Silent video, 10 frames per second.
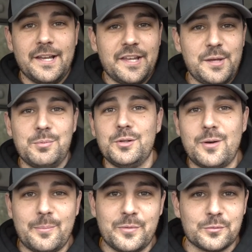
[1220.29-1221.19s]
he blew
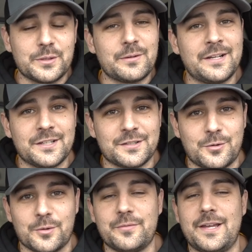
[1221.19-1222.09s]
up the rear end in the
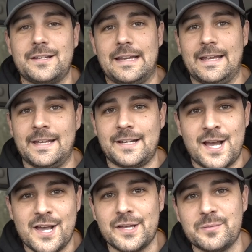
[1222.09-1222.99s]
Corvette and
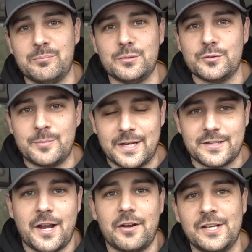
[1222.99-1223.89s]
I blew my
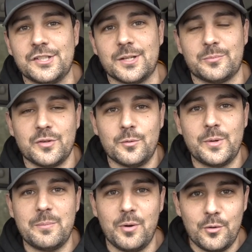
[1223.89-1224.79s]
entire engine up. So
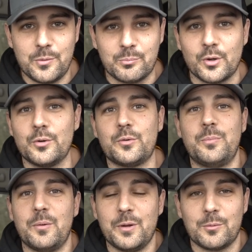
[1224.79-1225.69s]
we both broke,
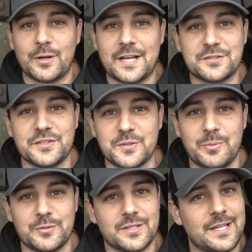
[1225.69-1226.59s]
but we were actually
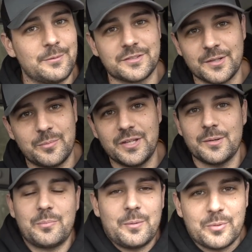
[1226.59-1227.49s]
supposed to. That was going to be
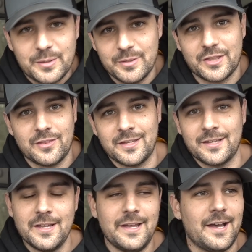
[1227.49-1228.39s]
a, a, pretty big
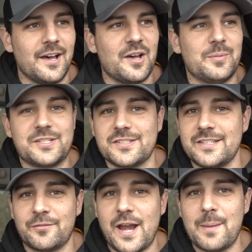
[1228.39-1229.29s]
thing, um, and it just
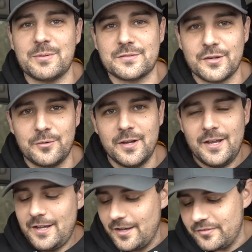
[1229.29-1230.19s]
never happened. So
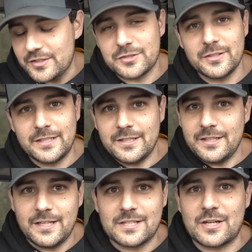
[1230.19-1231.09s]
eventually,
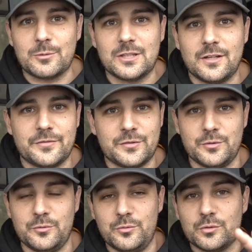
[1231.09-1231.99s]
yes, I would love
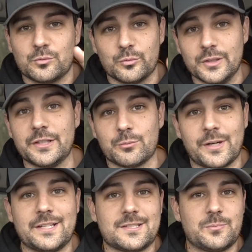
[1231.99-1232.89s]
to really
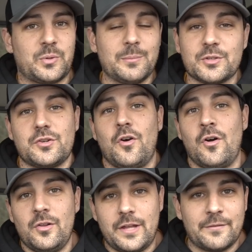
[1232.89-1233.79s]
race pretty much
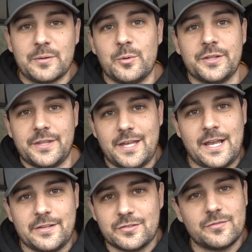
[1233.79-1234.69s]
all everyone that
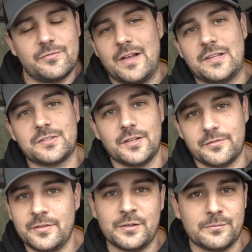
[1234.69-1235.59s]
has fast
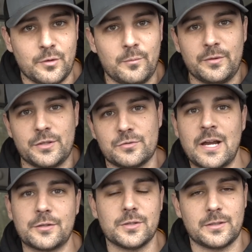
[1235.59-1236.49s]
stuff, and hopefully the
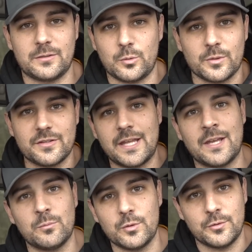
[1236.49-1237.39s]
drag truck towards the
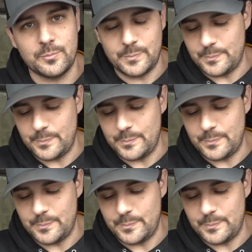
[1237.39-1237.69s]
end will